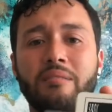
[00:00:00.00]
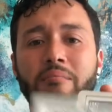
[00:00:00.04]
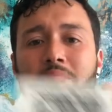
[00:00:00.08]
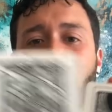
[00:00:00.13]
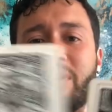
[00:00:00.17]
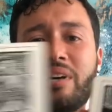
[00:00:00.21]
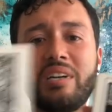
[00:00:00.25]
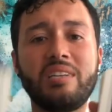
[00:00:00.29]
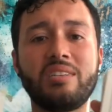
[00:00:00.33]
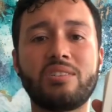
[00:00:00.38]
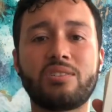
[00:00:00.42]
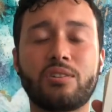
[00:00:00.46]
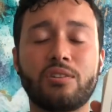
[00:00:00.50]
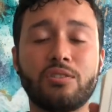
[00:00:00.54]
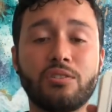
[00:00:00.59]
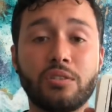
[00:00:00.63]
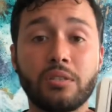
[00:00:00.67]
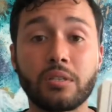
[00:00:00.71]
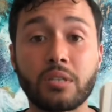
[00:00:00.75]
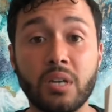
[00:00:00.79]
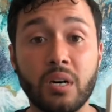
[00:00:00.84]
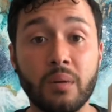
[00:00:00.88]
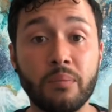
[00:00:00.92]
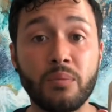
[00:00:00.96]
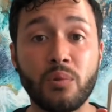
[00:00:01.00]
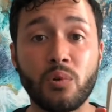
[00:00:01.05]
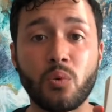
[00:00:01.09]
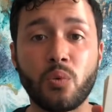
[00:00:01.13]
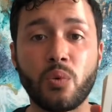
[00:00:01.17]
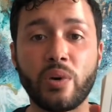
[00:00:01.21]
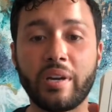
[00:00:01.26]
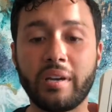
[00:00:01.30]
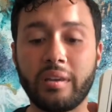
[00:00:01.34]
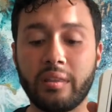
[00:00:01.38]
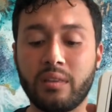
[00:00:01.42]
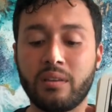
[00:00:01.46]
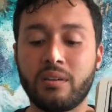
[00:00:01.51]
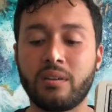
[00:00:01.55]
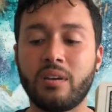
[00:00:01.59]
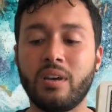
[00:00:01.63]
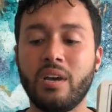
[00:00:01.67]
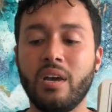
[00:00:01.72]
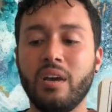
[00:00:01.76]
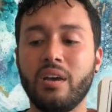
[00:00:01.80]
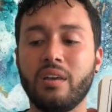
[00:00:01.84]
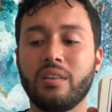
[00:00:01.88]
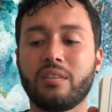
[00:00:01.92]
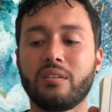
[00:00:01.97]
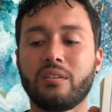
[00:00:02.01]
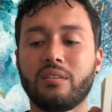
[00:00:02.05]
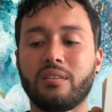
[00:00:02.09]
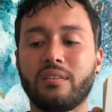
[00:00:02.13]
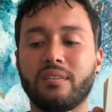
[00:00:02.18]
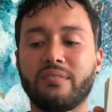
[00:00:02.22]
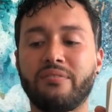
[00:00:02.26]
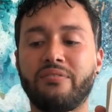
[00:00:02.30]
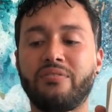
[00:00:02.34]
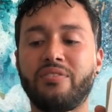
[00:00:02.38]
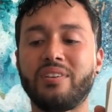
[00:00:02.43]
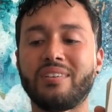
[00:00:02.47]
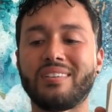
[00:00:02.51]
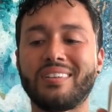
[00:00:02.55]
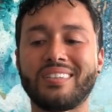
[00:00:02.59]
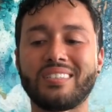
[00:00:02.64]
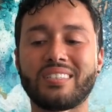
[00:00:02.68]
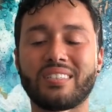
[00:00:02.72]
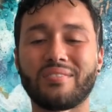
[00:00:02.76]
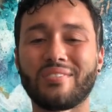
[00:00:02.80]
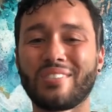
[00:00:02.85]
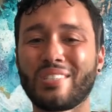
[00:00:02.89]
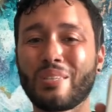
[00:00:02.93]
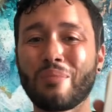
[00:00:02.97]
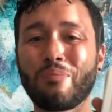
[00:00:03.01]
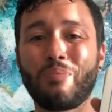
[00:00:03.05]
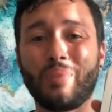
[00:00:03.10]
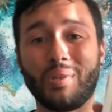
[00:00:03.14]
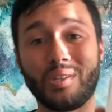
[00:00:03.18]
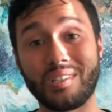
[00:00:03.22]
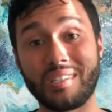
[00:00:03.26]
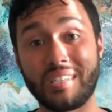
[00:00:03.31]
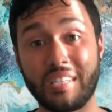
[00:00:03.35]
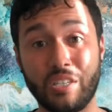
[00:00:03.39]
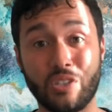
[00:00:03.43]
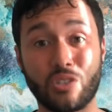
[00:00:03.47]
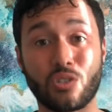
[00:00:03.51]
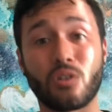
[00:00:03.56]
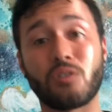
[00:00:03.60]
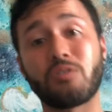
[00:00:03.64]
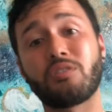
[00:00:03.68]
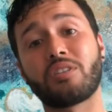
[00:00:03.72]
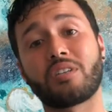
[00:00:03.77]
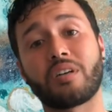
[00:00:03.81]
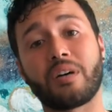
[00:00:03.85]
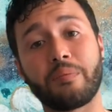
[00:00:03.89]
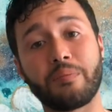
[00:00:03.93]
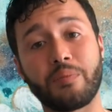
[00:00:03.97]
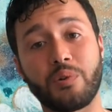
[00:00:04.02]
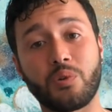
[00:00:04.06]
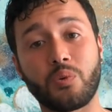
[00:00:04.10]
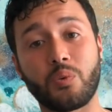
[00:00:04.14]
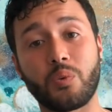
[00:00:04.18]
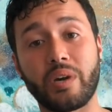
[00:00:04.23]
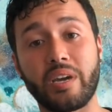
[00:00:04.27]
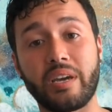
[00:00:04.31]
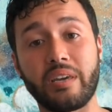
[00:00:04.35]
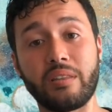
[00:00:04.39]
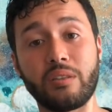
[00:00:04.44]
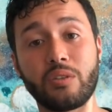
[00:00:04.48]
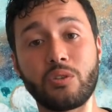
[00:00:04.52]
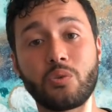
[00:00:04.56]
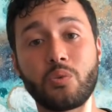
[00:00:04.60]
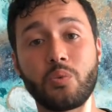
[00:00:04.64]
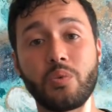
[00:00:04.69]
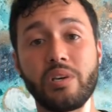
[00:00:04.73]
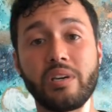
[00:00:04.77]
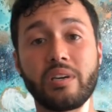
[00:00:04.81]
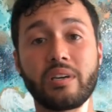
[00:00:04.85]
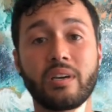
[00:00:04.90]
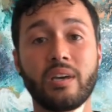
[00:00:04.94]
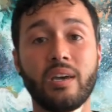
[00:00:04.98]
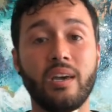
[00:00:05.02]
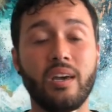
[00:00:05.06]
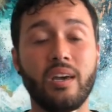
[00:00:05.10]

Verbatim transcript: the money starts to come your way, the the, the feelings of stability start to come your way this week.